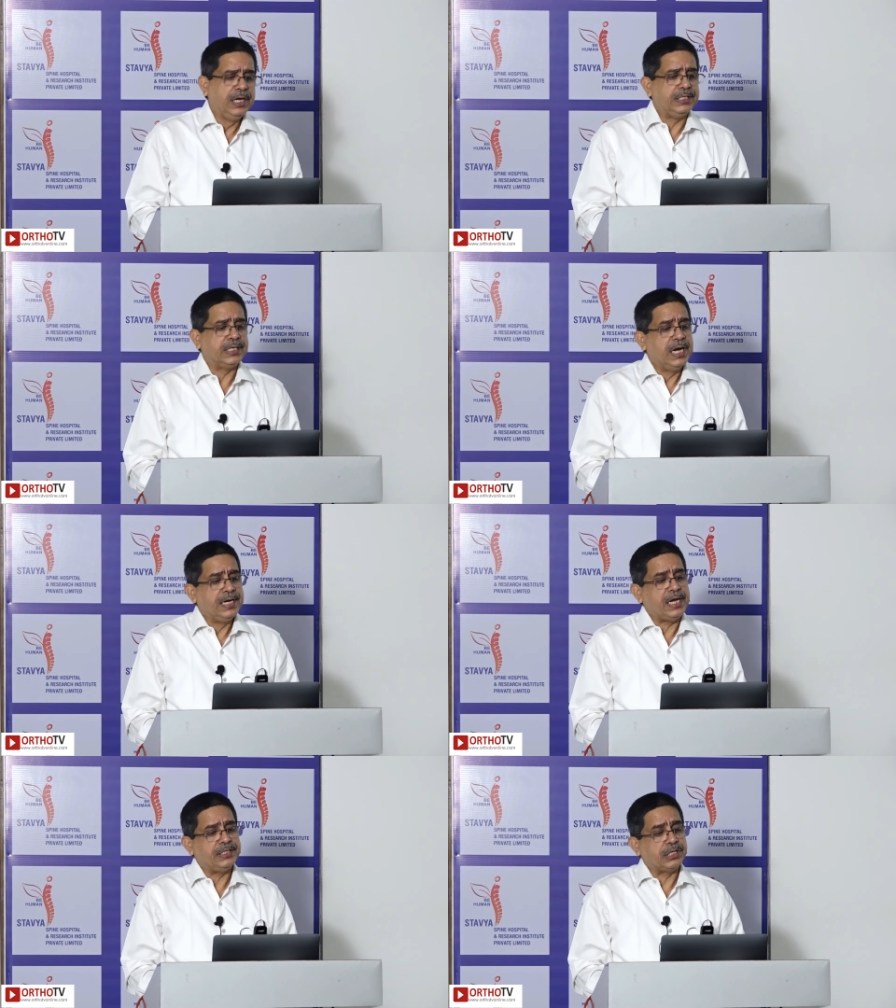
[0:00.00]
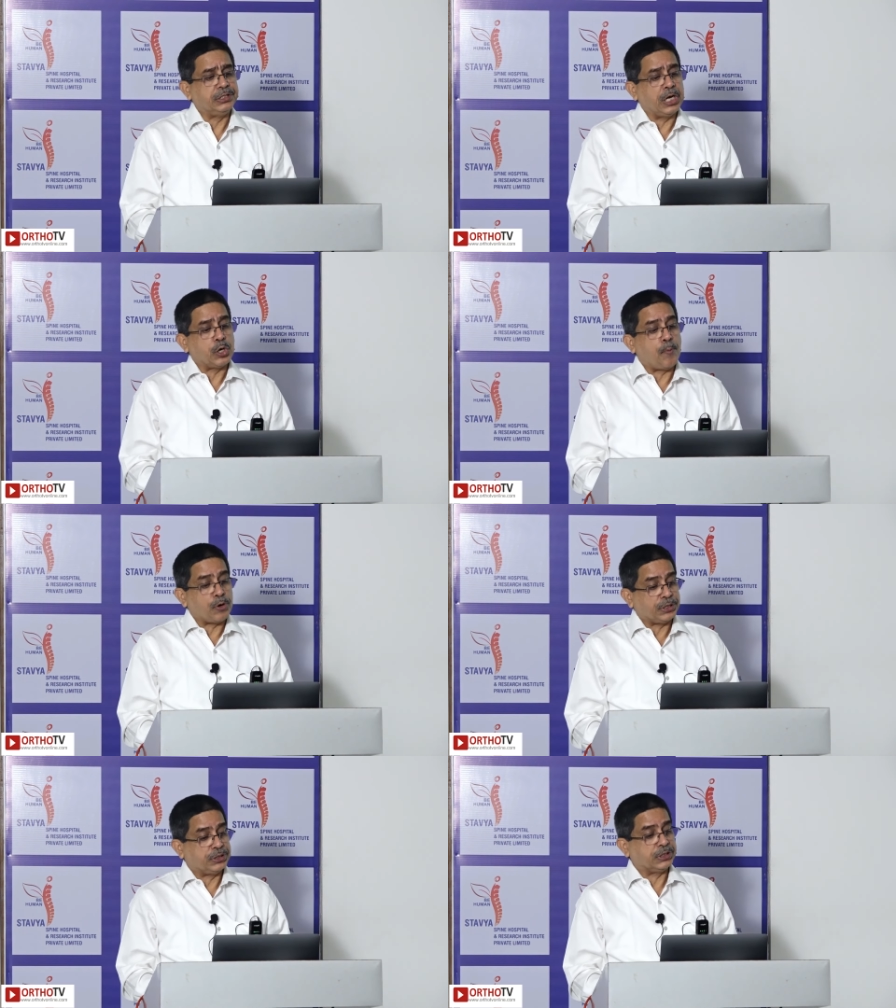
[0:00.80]
is telesurgical
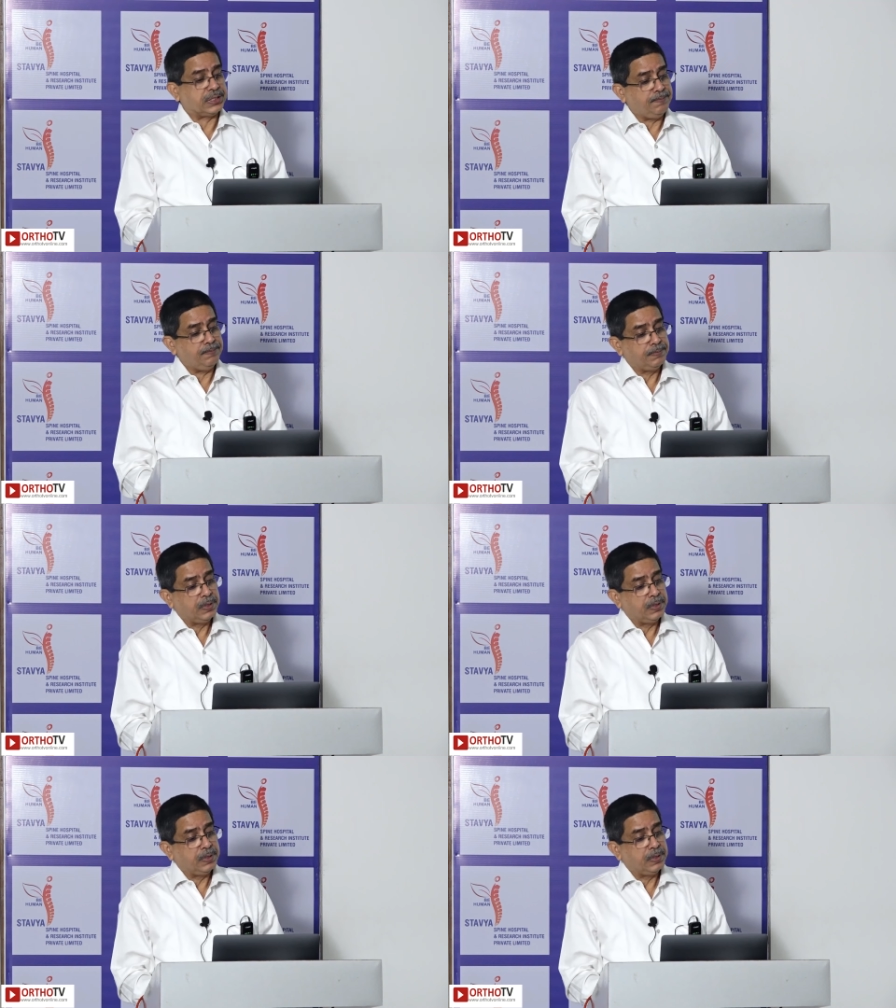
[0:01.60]
robotic system.